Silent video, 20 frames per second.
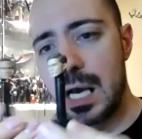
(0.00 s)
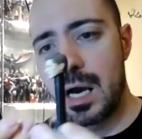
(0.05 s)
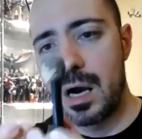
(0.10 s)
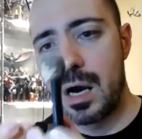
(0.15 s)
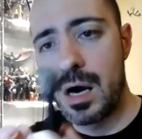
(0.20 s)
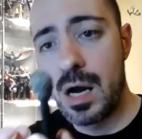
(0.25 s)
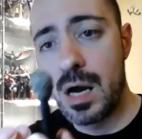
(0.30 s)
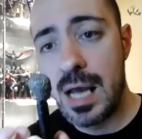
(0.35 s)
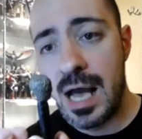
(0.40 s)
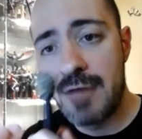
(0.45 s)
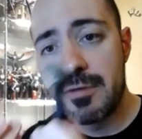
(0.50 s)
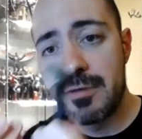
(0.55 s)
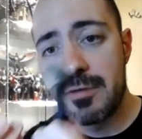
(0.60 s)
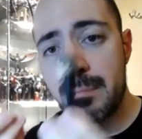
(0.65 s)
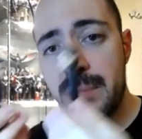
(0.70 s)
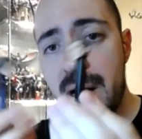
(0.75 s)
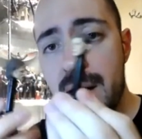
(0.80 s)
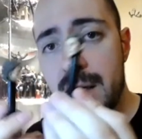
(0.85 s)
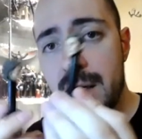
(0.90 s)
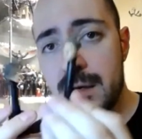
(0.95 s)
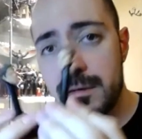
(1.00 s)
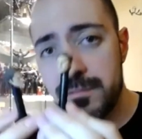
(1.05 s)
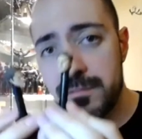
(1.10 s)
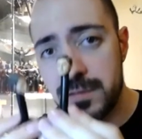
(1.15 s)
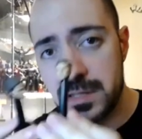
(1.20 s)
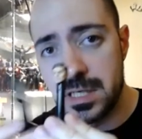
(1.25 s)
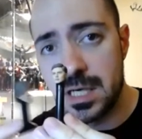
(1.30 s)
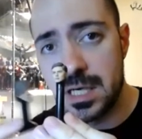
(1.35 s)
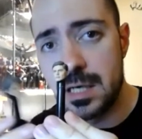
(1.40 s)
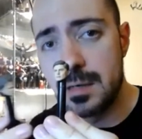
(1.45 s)
I have a buck for
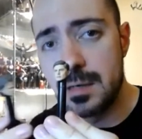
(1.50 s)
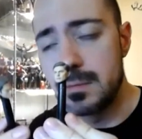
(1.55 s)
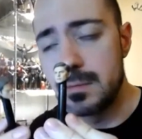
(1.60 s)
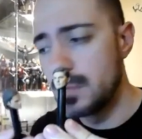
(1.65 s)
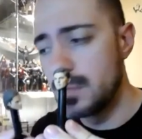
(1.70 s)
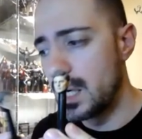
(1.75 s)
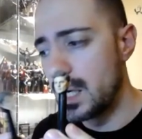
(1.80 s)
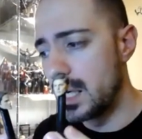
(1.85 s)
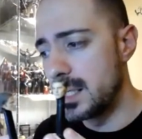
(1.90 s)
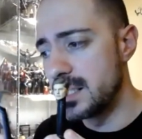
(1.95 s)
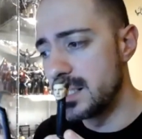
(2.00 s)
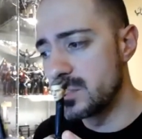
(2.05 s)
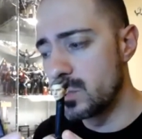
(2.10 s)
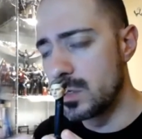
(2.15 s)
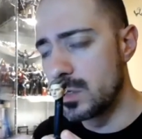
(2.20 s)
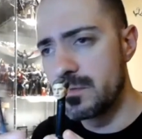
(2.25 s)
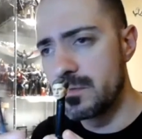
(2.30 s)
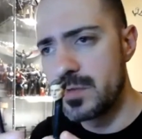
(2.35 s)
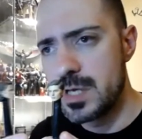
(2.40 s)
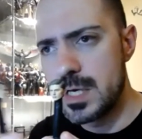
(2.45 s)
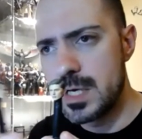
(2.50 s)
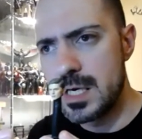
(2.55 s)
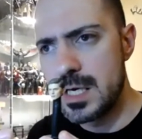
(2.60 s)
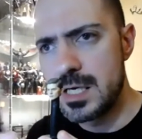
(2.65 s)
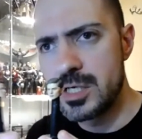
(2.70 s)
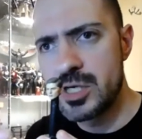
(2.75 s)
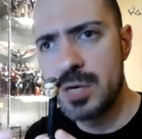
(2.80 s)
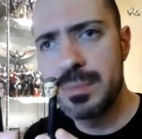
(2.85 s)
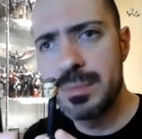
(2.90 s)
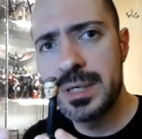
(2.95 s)
Dean, and it's one of the
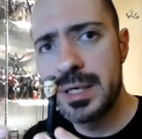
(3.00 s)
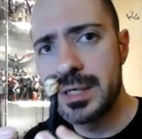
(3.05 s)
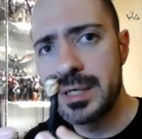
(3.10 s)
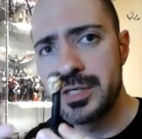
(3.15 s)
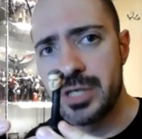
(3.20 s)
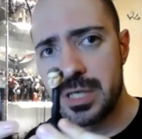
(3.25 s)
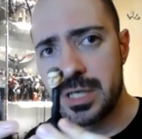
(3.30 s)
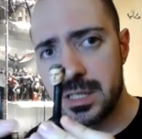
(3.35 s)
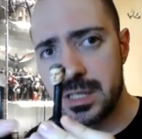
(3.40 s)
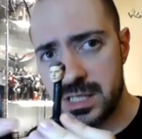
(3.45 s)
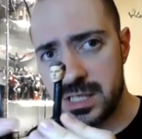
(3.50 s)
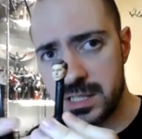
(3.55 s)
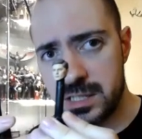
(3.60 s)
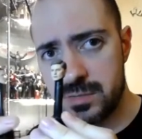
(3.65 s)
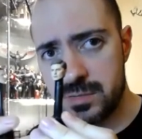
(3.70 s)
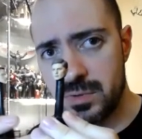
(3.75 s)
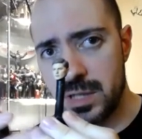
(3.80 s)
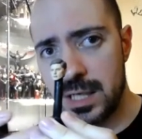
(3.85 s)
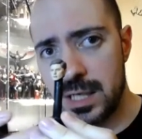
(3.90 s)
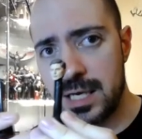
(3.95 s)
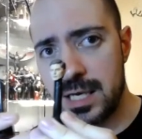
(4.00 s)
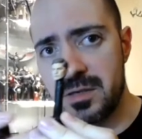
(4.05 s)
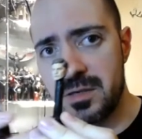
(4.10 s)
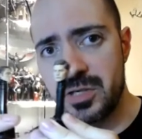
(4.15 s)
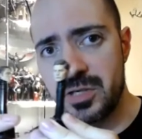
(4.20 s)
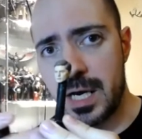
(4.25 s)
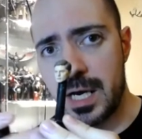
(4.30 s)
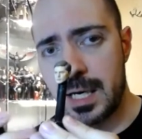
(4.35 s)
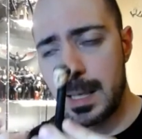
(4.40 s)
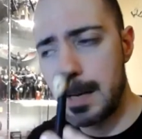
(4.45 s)
Terminator Genesis with the leather
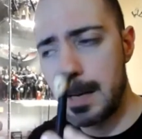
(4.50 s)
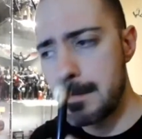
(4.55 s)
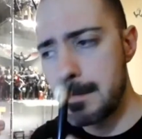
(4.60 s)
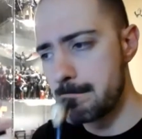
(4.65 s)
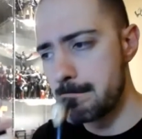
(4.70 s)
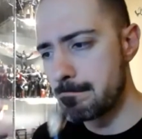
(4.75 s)
jacket.